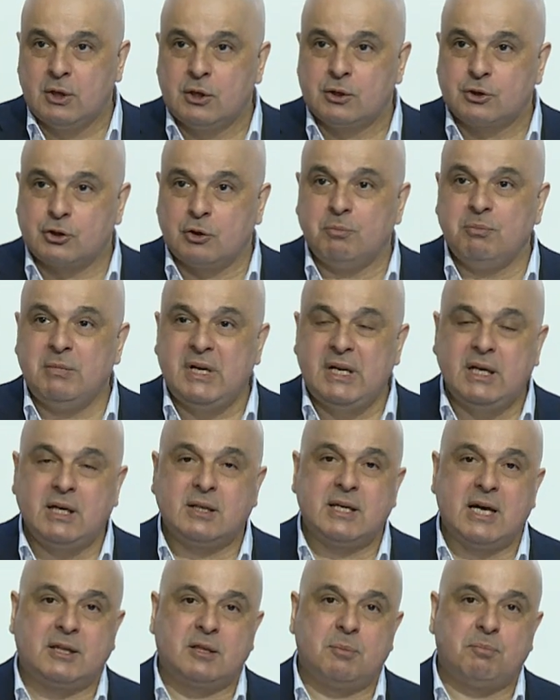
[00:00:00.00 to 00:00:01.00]
So meaning
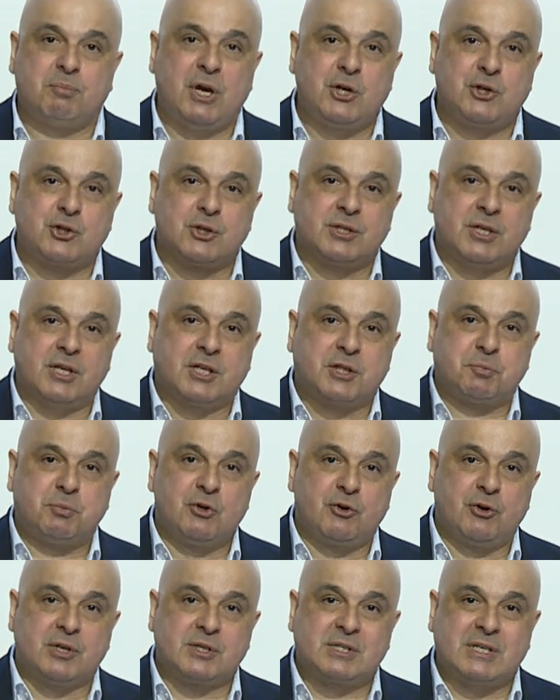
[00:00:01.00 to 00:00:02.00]
that the patient
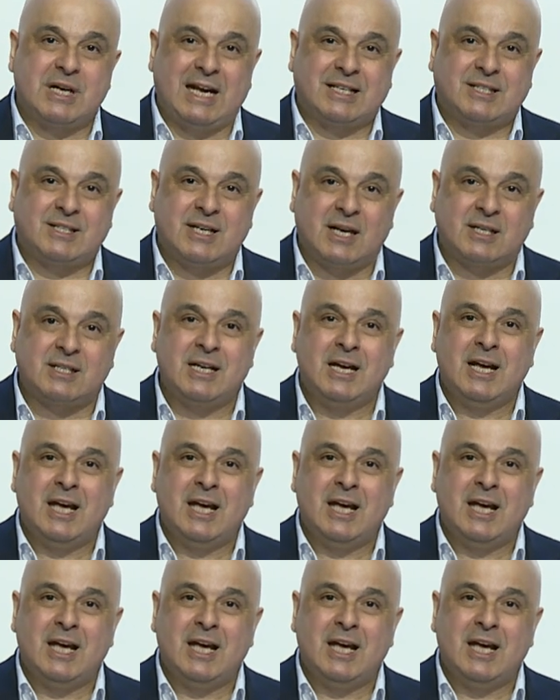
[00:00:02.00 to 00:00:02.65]
experience attacks